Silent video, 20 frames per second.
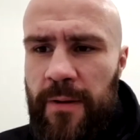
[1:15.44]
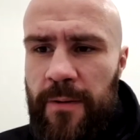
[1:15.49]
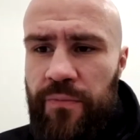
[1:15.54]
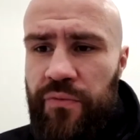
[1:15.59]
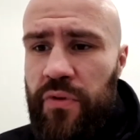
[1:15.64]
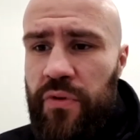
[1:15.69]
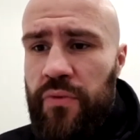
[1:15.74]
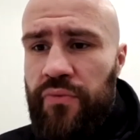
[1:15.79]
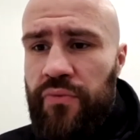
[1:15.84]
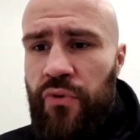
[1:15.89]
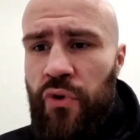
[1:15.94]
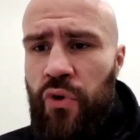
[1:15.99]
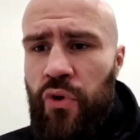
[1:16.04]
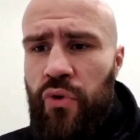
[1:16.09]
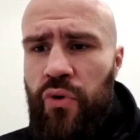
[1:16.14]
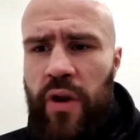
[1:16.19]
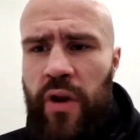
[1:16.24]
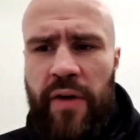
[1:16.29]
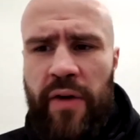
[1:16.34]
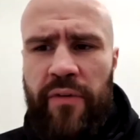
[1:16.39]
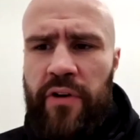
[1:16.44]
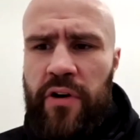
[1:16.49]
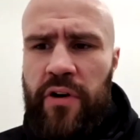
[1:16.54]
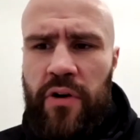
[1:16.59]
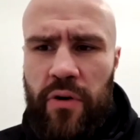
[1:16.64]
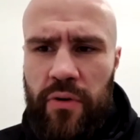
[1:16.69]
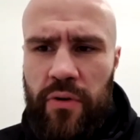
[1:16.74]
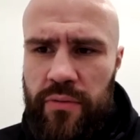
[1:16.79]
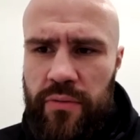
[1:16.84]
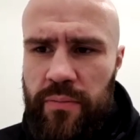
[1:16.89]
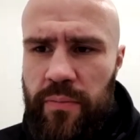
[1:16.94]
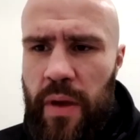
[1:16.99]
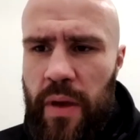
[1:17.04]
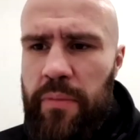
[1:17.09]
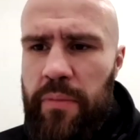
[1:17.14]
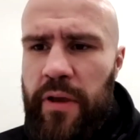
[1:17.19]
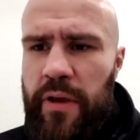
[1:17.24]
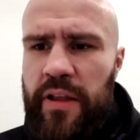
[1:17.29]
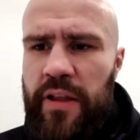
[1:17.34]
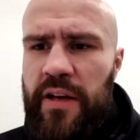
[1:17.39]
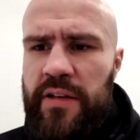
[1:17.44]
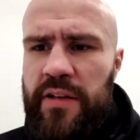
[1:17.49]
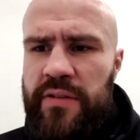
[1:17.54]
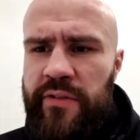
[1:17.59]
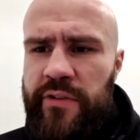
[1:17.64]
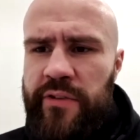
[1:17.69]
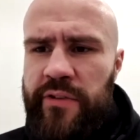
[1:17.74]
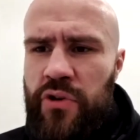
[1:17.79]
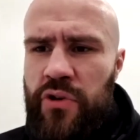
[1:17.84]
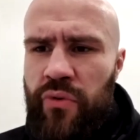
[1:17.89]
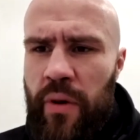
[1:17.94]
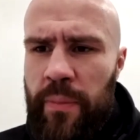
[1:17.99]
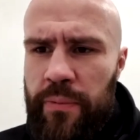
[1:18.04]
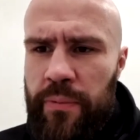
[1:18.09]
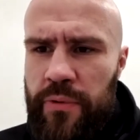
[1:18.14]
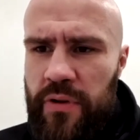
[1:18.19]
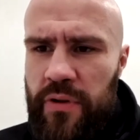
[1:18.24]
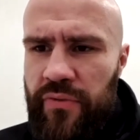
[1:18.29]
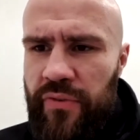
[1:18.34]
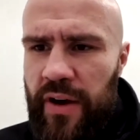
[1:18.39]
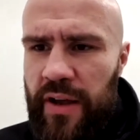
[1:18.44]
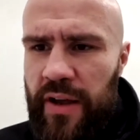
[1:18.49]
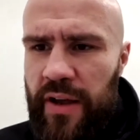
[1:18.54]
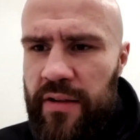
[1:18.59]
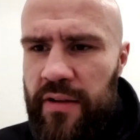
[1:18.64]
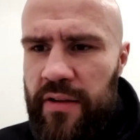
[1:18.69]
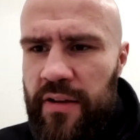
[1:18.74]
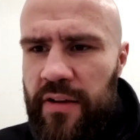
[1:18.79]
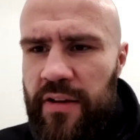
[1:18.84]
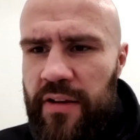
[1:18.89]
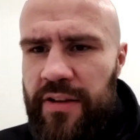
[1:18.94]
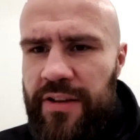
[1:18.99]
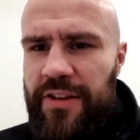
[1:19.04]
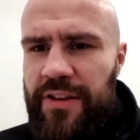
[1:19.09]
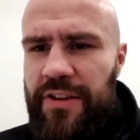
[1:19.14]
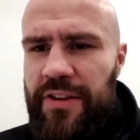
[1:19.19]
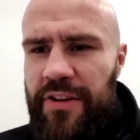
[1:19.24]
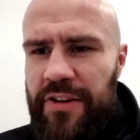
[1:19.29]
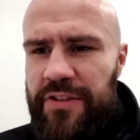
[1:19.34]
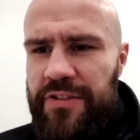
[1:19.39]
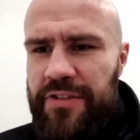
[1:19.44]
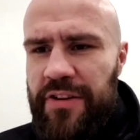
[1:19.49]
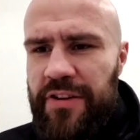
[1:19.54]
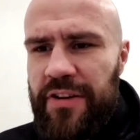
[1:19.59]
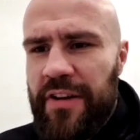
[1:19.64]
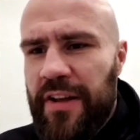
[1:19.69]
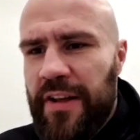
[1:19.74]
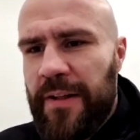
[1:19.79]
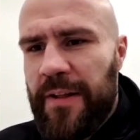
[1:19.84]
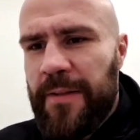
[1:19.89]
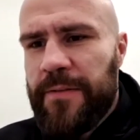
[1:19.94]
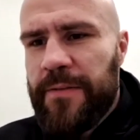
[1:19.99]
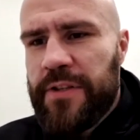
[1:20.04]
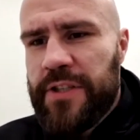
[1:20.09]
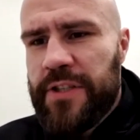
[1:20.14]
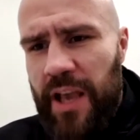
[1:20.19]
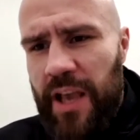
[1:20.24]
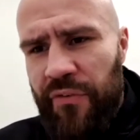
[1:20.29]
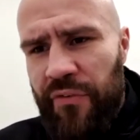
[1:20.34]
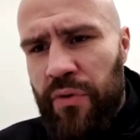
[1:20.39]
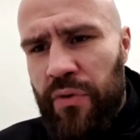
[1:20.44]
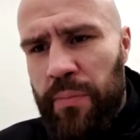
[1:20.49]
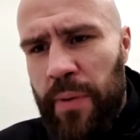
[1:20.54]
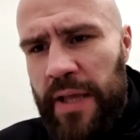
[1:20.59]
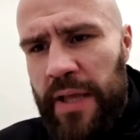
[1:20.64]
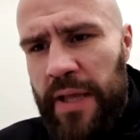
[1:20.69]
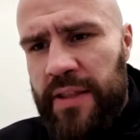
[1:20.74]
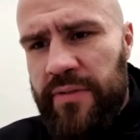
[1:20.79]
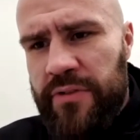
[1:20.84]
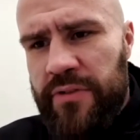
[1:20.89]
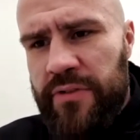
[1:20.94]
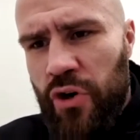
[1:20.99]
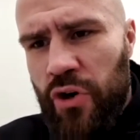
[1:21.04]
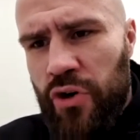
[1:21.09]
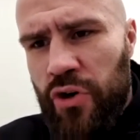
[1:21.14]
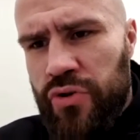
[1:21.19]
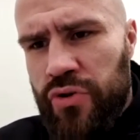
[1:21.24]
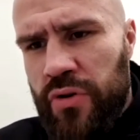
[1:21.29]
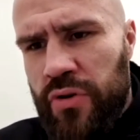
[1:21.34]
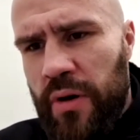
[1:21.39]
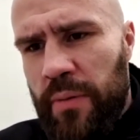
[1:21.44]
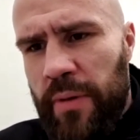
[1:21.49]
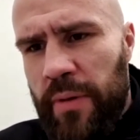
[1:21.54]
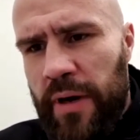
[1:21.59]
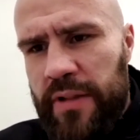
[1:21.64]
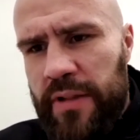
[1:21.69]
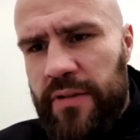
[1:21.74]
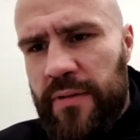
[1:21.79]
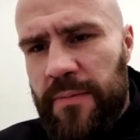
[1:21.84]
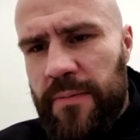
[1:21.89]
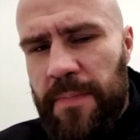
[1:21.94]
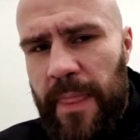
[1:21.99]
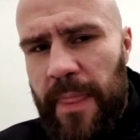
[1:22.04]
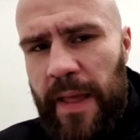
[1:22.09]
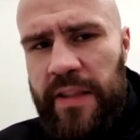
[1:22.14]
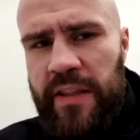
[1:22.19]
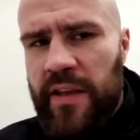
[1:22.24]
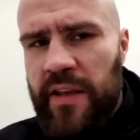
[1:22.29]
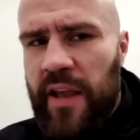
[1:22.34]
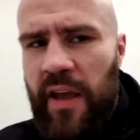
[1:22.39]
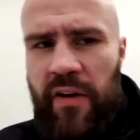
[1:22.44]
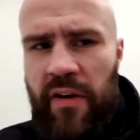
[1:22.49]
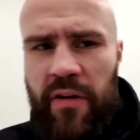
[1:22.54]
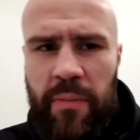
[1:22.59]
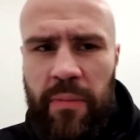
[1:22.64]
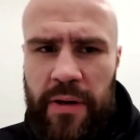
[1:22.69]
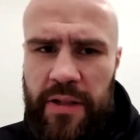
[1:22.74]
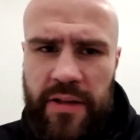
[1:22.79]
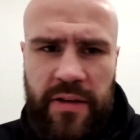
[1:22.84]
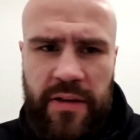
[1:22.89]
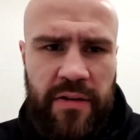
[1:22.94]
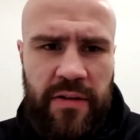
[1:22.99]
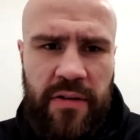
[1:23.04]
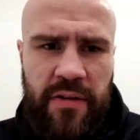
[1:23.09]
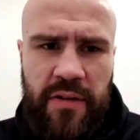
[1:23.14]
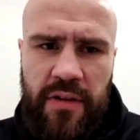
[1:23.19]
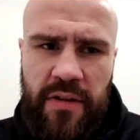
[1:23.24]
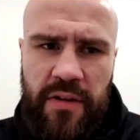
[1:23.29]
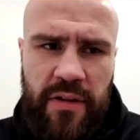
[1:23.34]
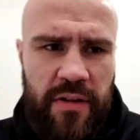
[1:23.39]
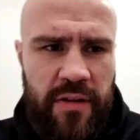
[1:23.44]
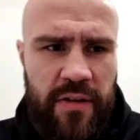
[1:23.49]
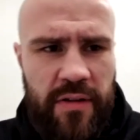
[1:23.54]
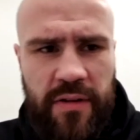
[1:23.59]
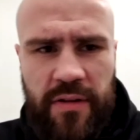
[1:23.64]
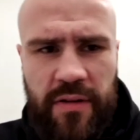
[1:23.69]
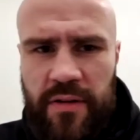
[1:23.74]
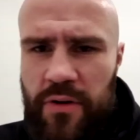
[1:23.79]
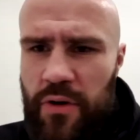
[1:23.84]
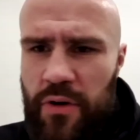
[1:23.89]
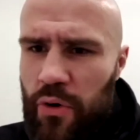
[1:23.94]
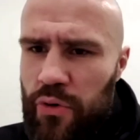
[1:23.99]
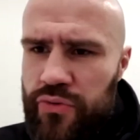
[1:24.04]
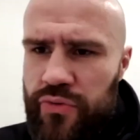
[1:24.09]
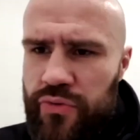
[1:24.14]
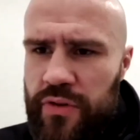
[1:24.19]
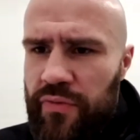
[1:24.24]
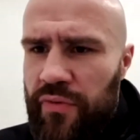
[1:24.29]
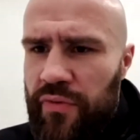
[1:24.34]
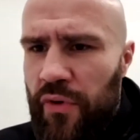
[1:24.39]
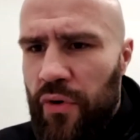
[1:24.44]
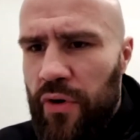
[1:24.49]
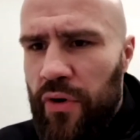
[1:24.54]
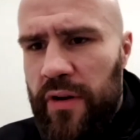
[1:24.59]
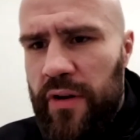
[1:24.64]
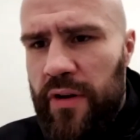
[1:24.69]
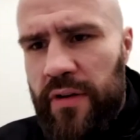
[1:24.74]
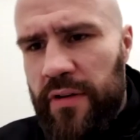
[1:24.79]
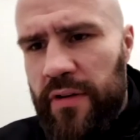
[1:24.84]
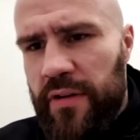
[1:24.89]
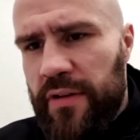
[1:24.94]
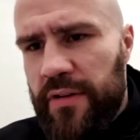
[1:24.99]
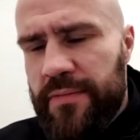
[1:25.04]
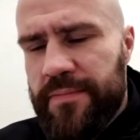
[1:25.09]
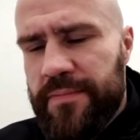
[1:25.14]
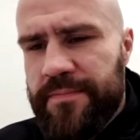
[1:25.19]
With Fury, you never know. Maybe he doesn't even show up for the fight. You know, so safer bet if Joshua, but I think everybody goes with Fury. You know?